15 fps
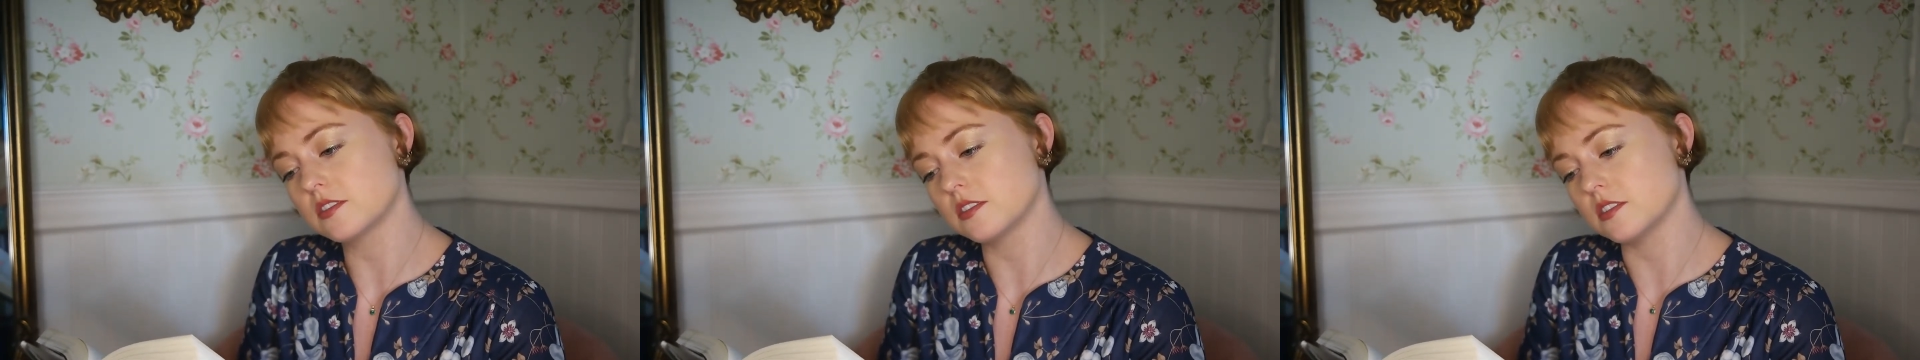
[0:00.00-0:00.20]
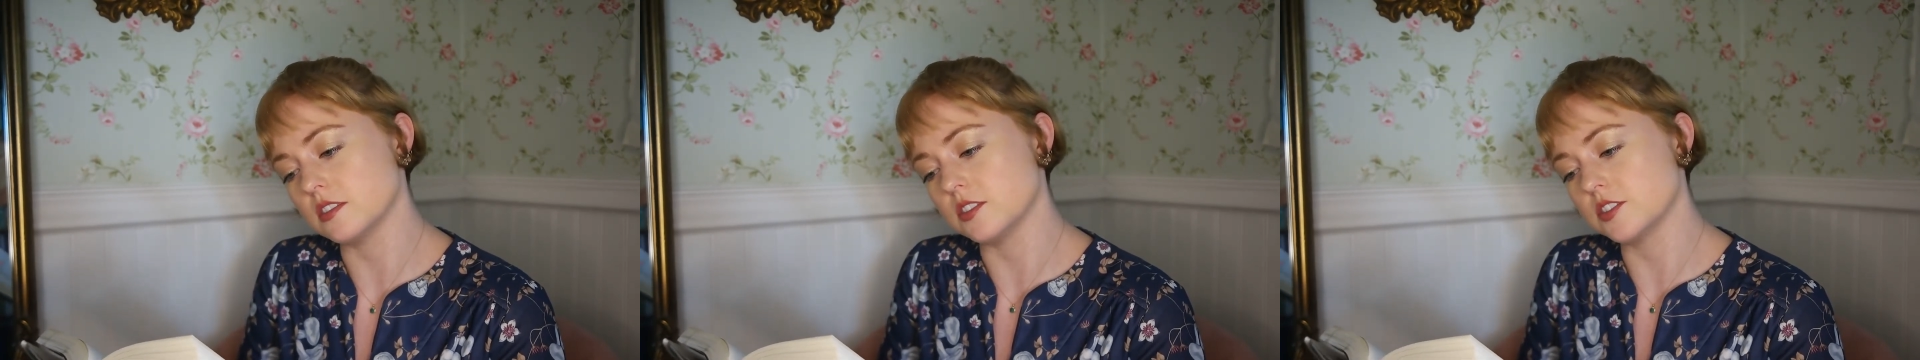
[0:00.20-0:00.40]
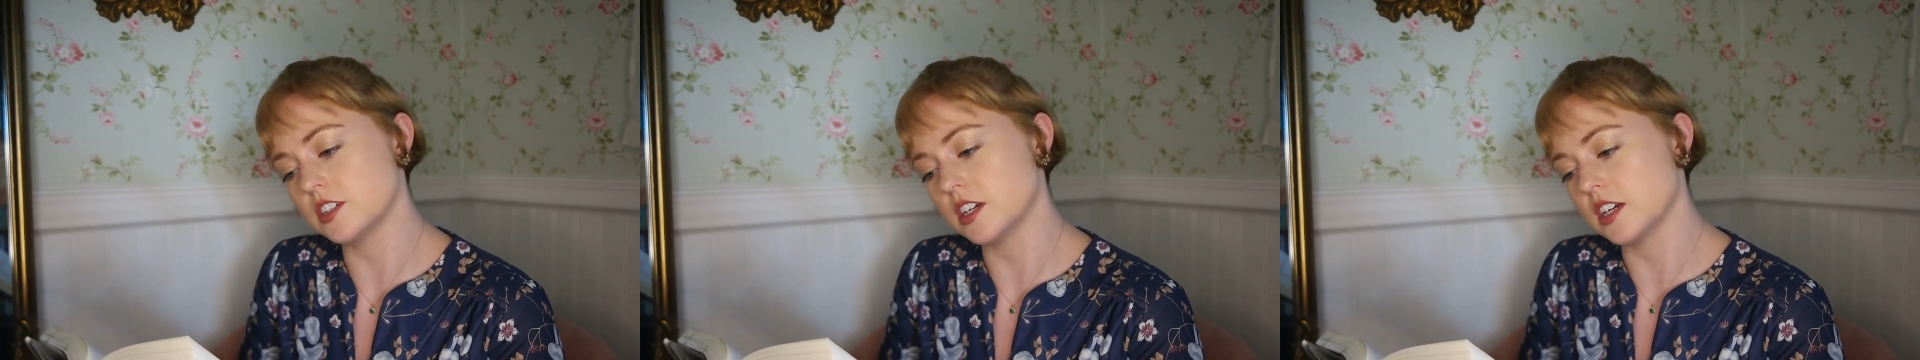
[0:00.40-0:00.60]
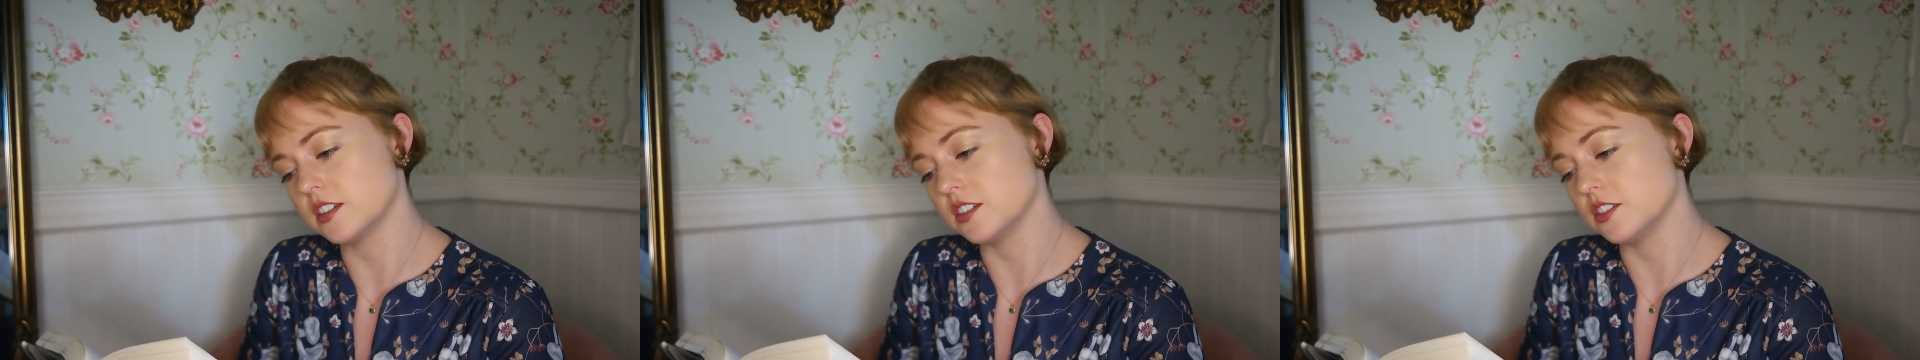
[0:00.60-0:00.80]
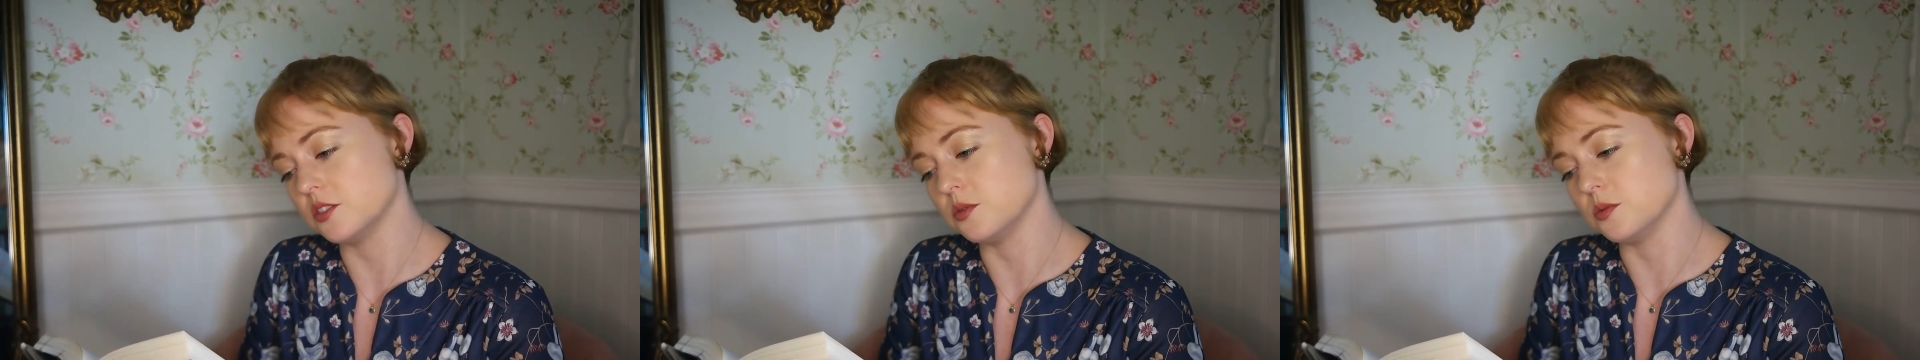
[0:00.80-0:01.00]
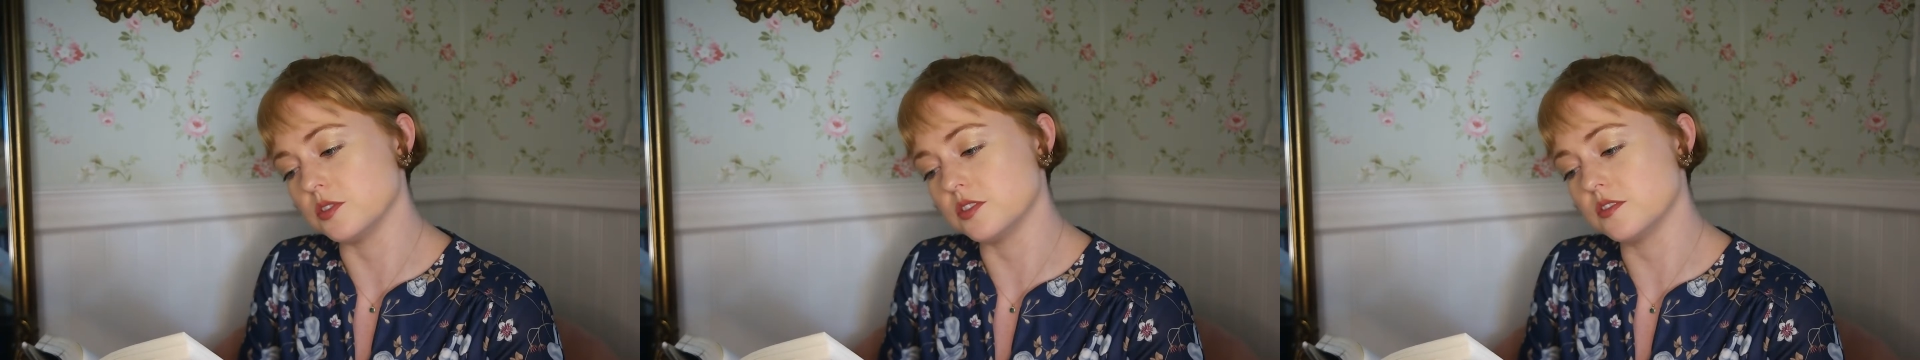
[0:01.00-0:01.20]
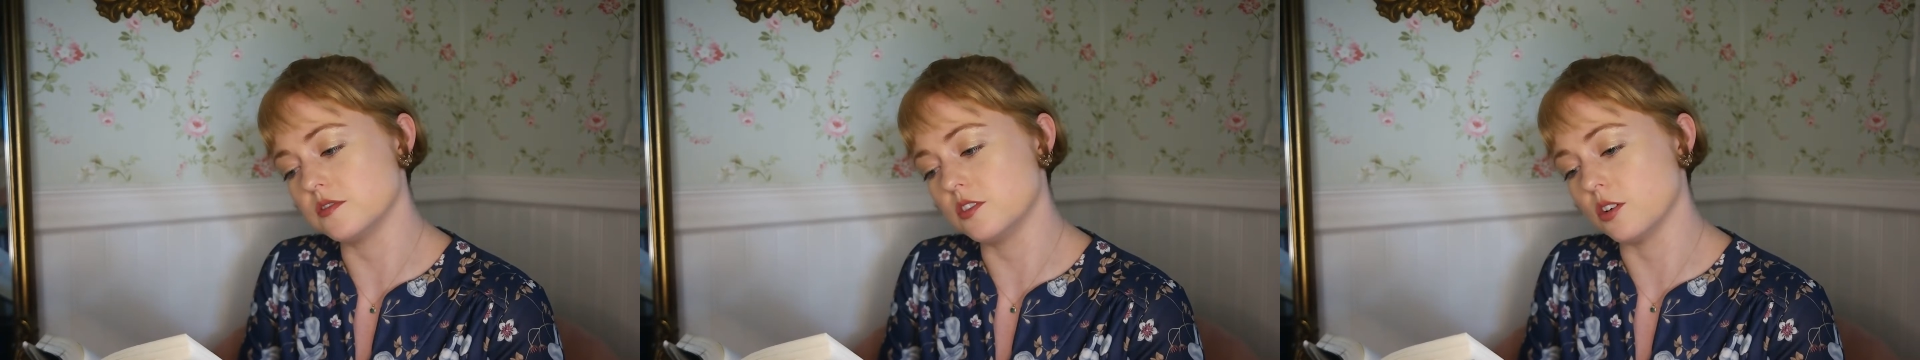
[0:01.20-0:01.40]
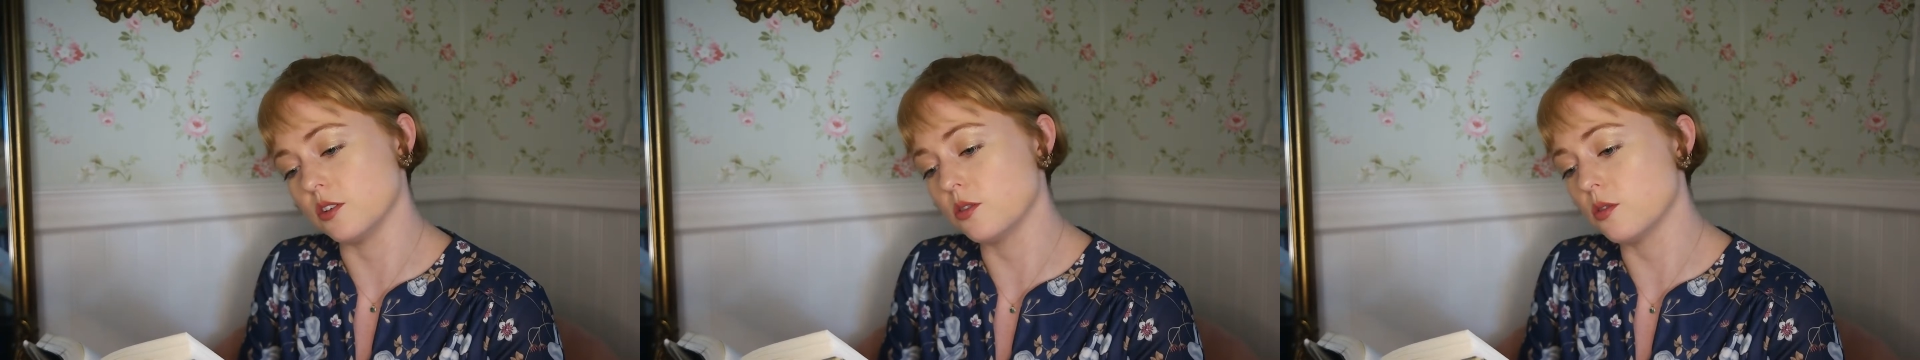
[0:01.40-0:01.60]
All she had to do was
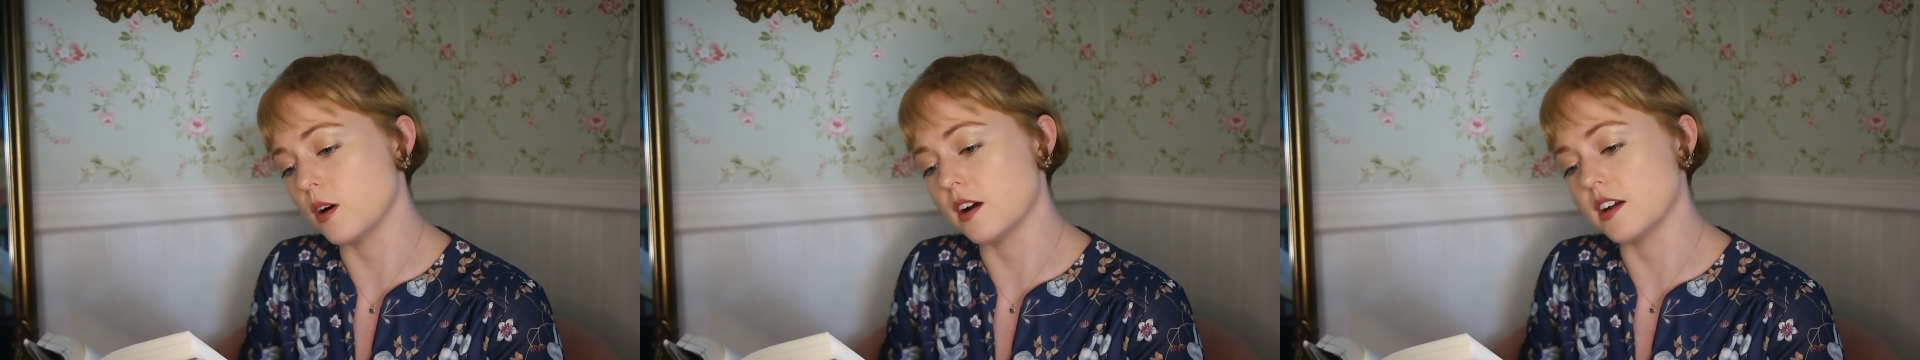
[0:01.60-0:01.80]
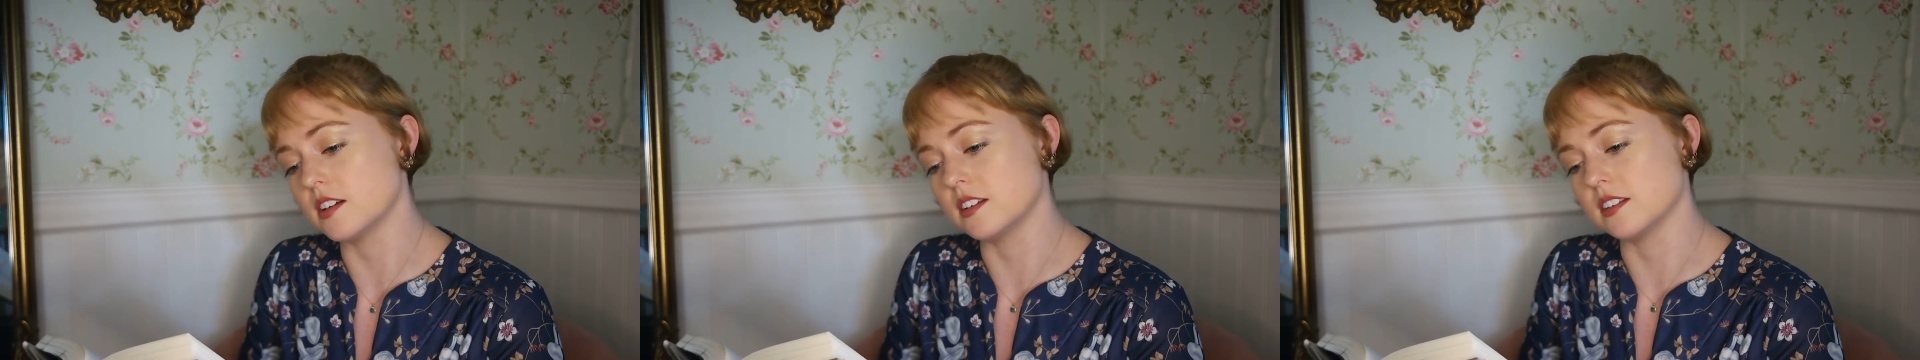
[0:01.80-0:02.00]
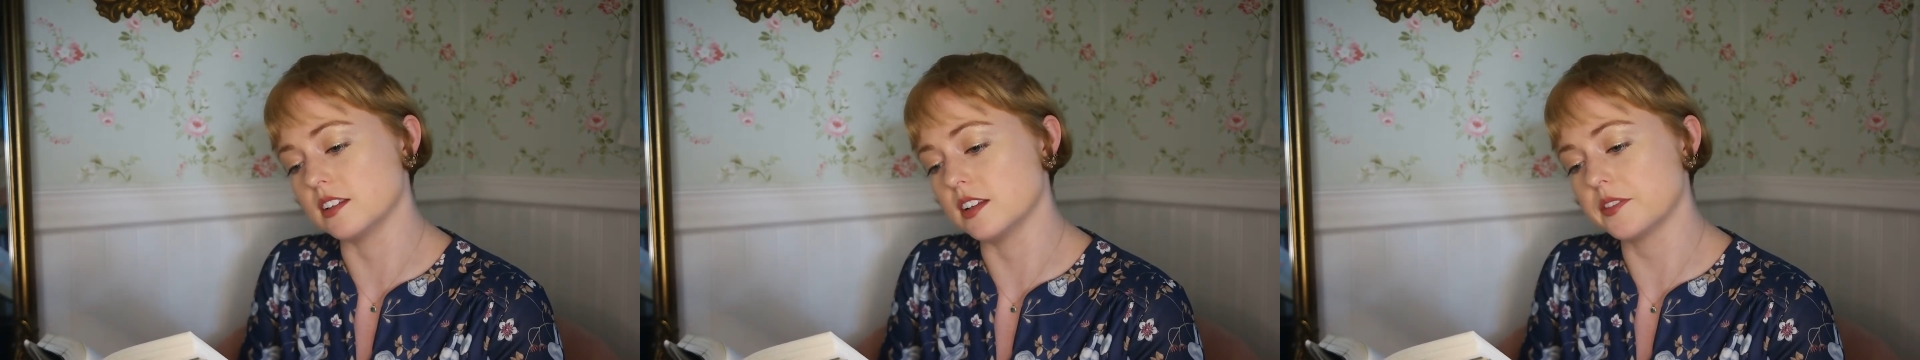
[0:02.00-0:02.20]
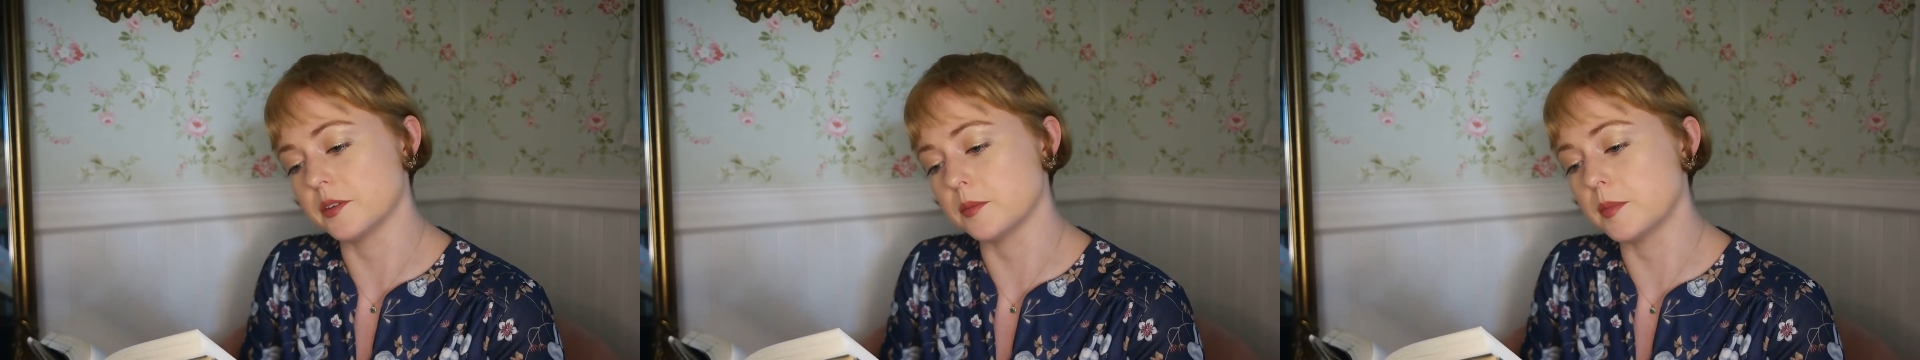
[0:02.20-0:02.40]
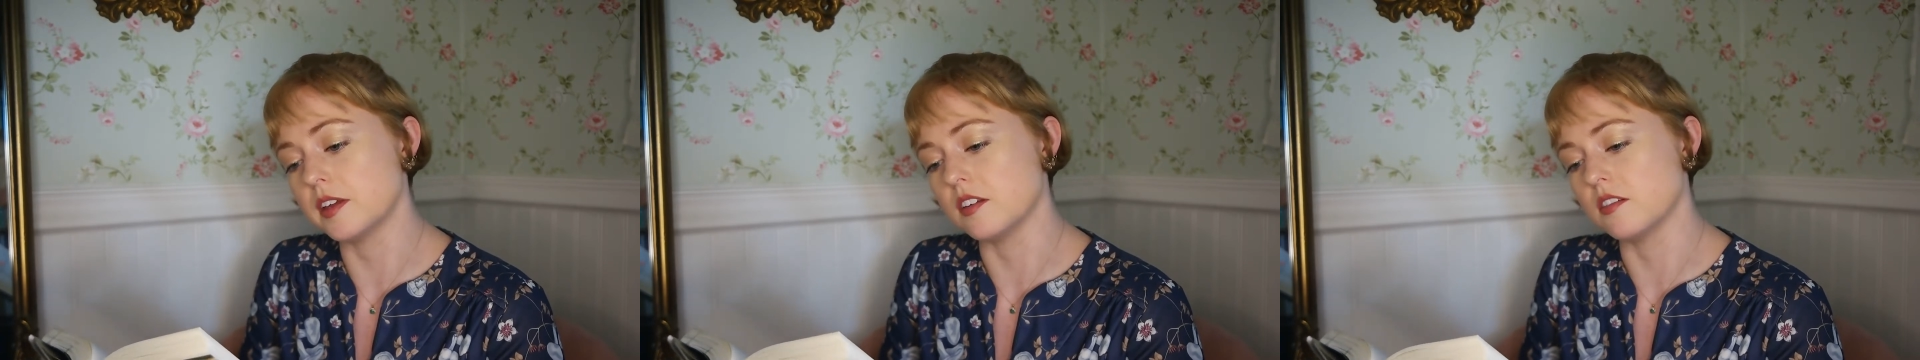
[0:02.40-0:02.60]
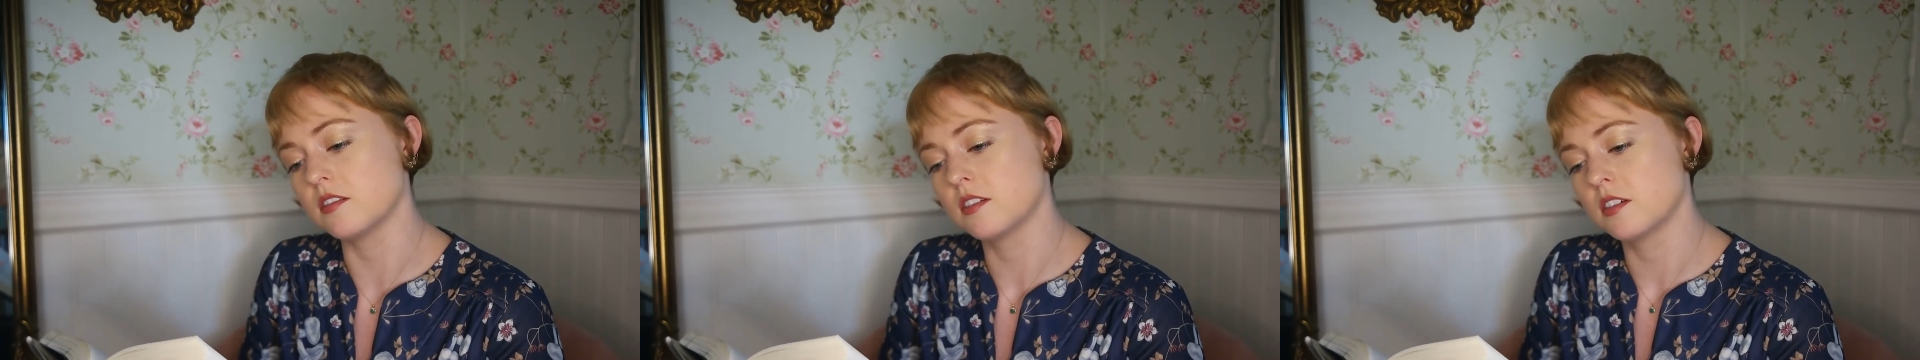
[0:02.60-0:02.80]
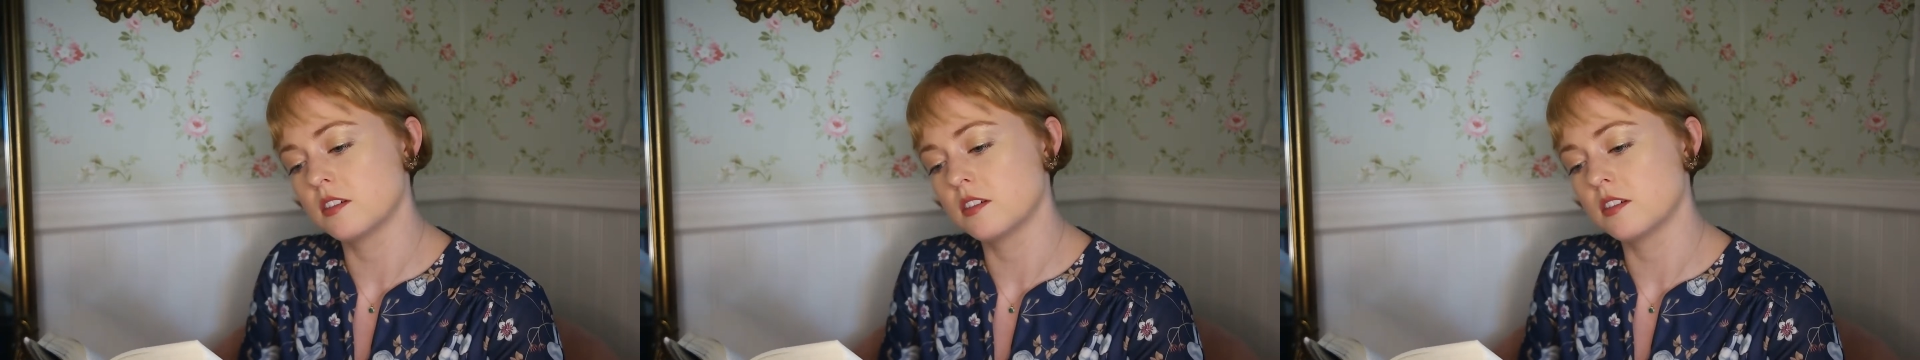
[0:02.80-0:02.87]
go quiet and let them in.